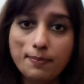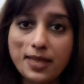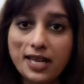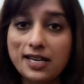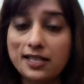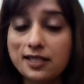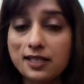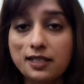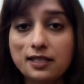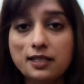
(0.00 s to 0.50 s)

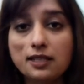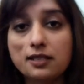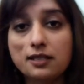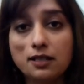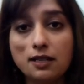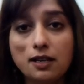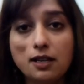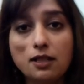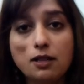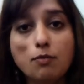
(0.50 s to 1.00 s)
that has
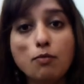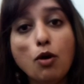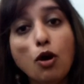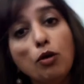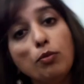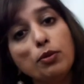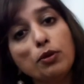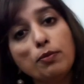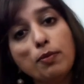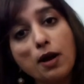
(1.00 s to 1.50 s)
existed in the
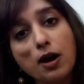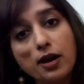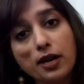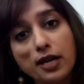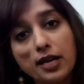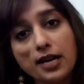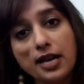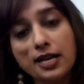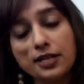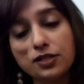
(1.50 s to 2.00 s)
mobile
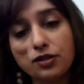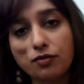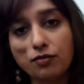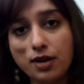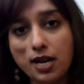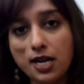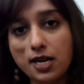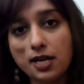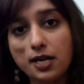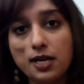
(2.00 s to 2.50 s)
market has
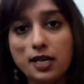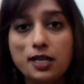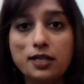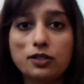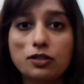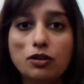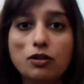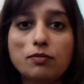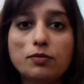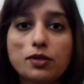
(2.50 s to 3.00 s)
created
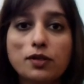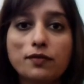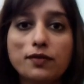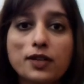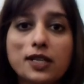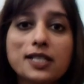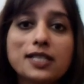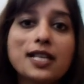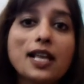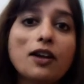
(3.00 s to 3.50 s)
in terms of
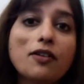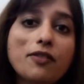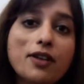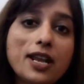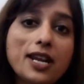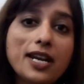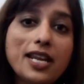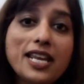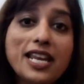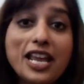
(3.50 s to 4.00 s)

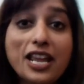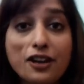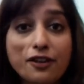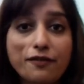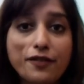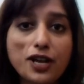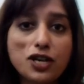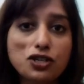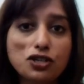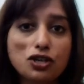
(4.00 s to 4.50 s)
accelerating
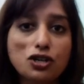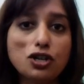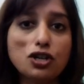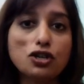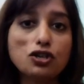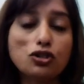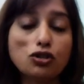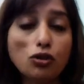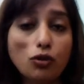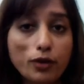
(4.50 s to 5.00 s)
innovation
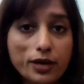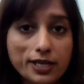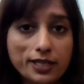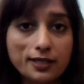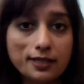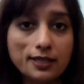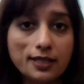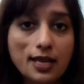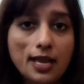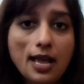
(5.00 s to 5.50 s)
and
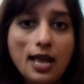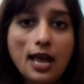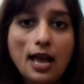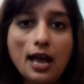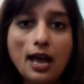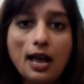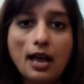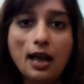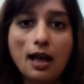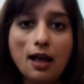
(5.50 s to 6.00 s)
choice
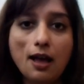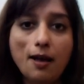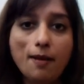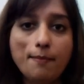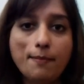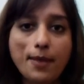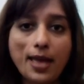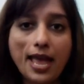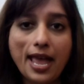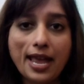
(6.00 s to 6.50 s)

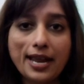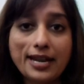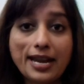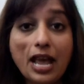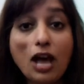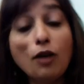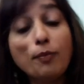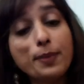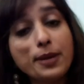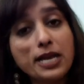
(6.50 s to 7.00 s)
and
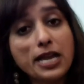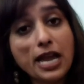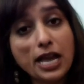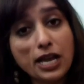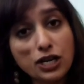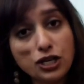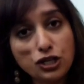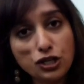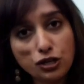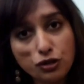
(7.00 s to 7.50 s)
helping
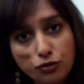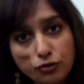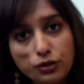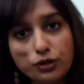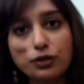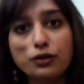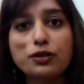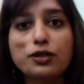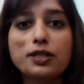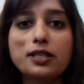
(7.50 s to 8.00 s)
end
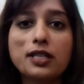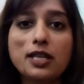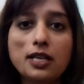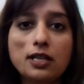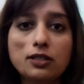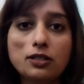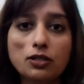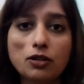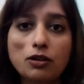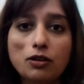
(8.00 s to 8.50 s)
users
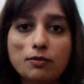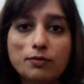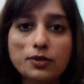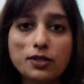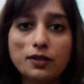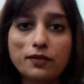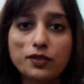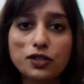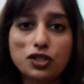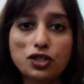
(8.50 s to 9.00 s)
in
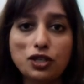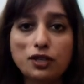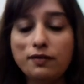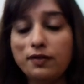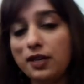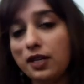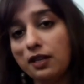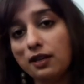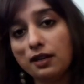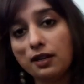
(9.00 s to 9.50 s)
terms of
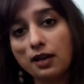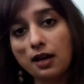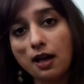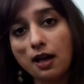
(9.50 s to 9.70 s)
achieving